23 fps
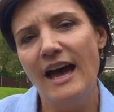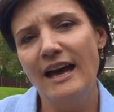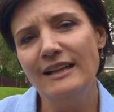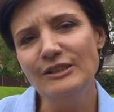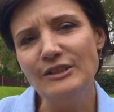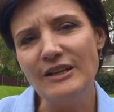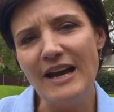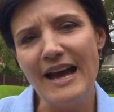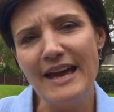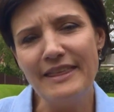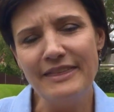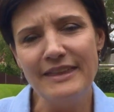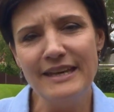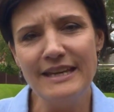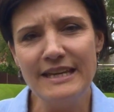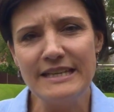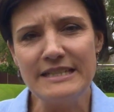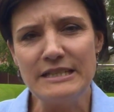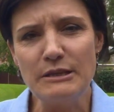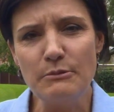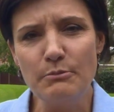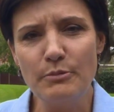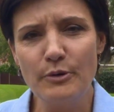Look, I think
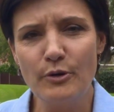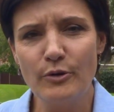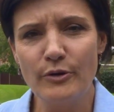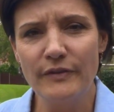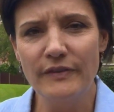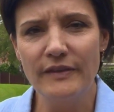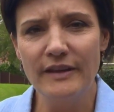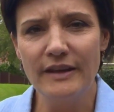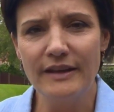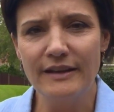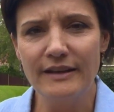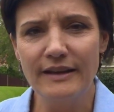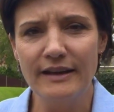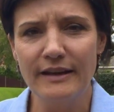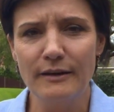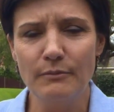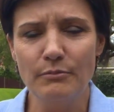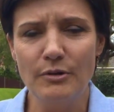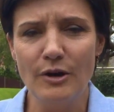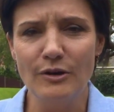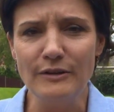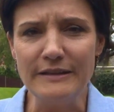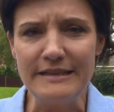it's important
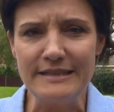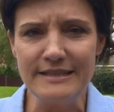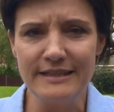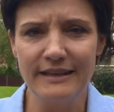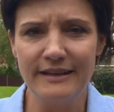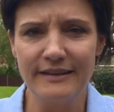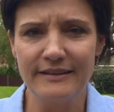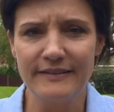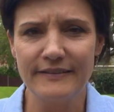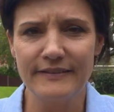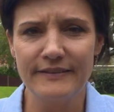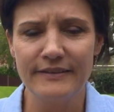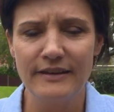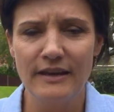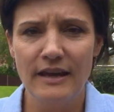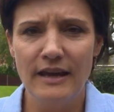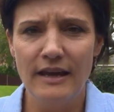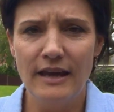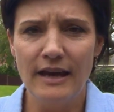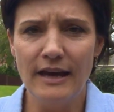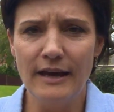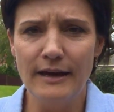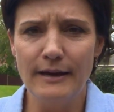that politics
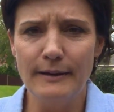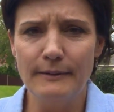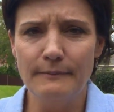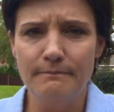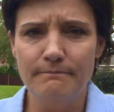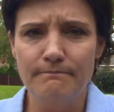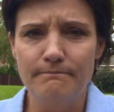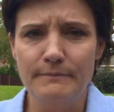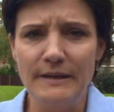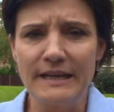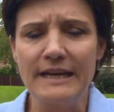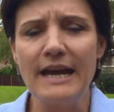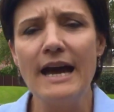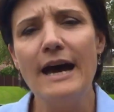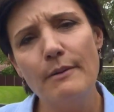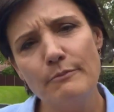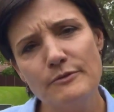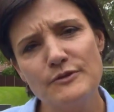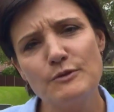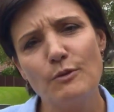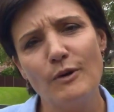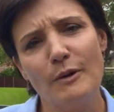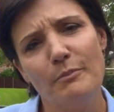
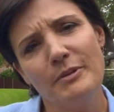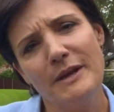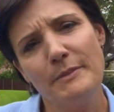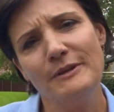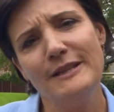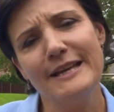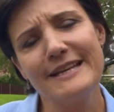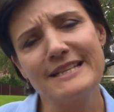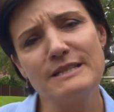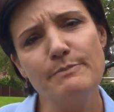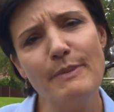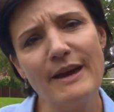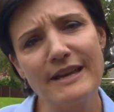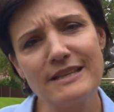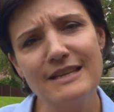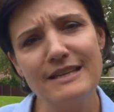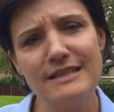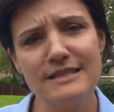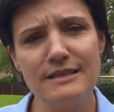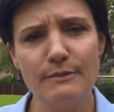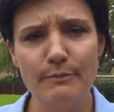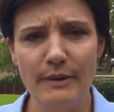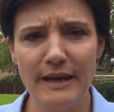becomes what people expect
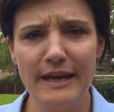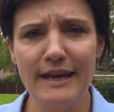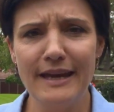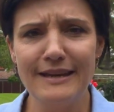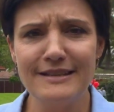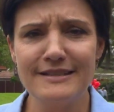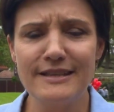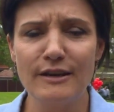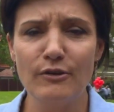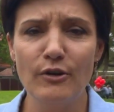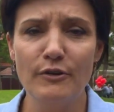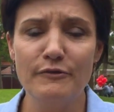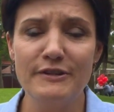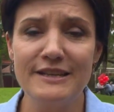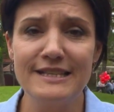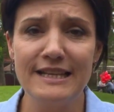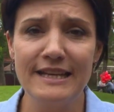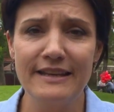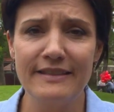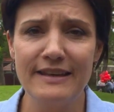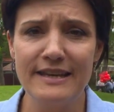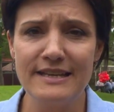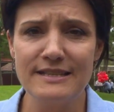it to be. So
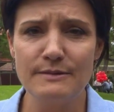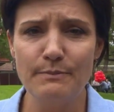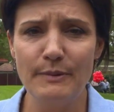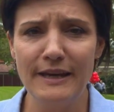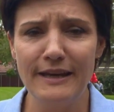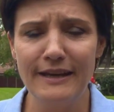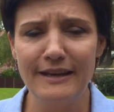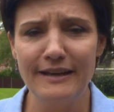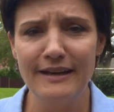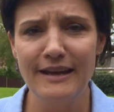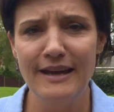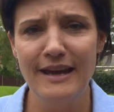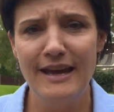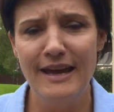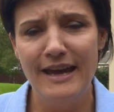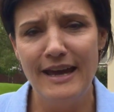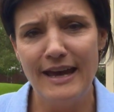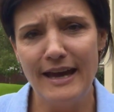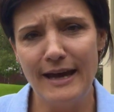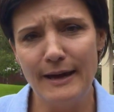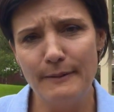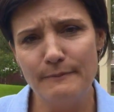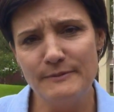obviously there's been
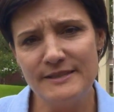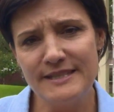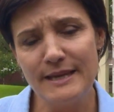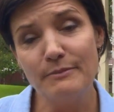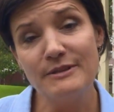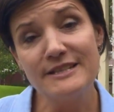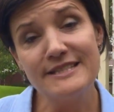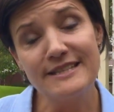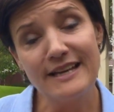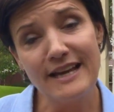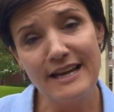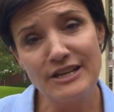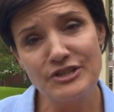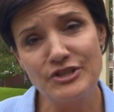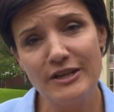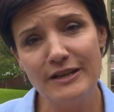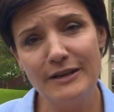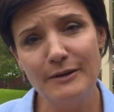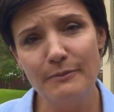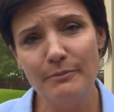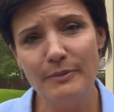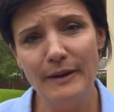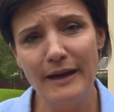some
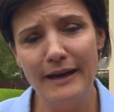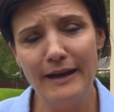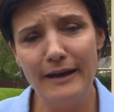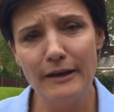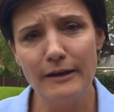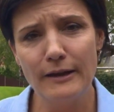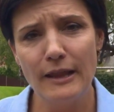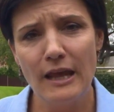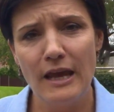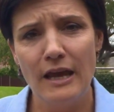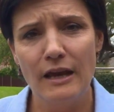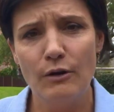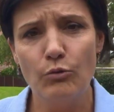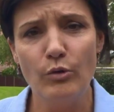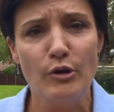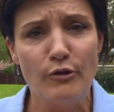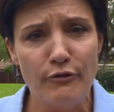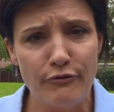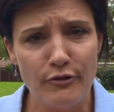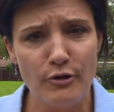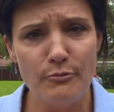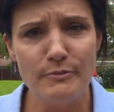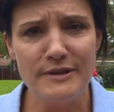discussion about
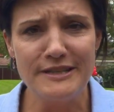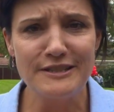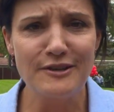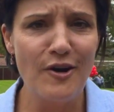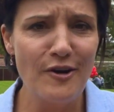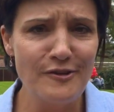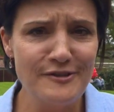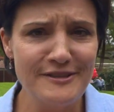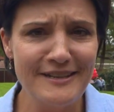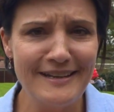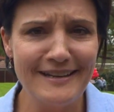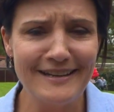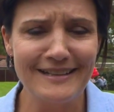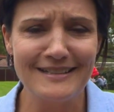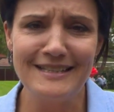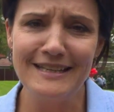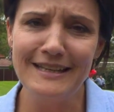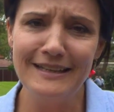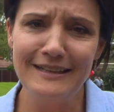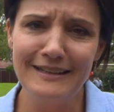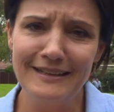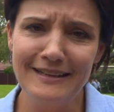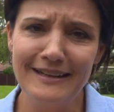willful misconduct
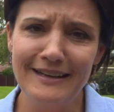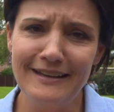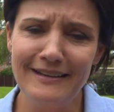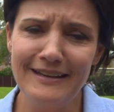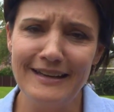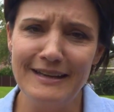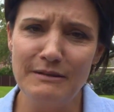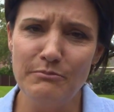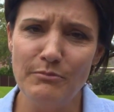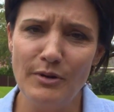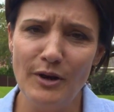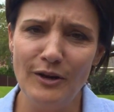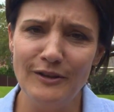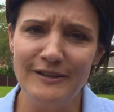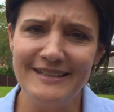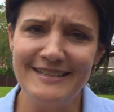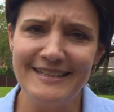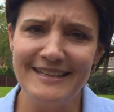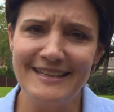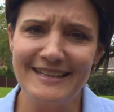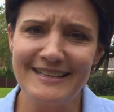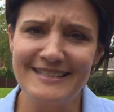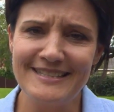in
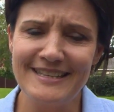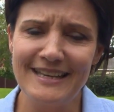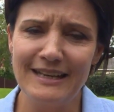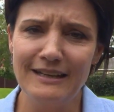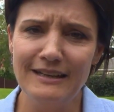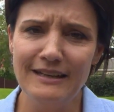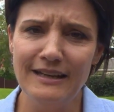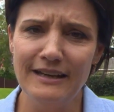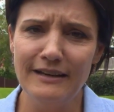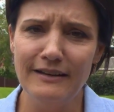politics, and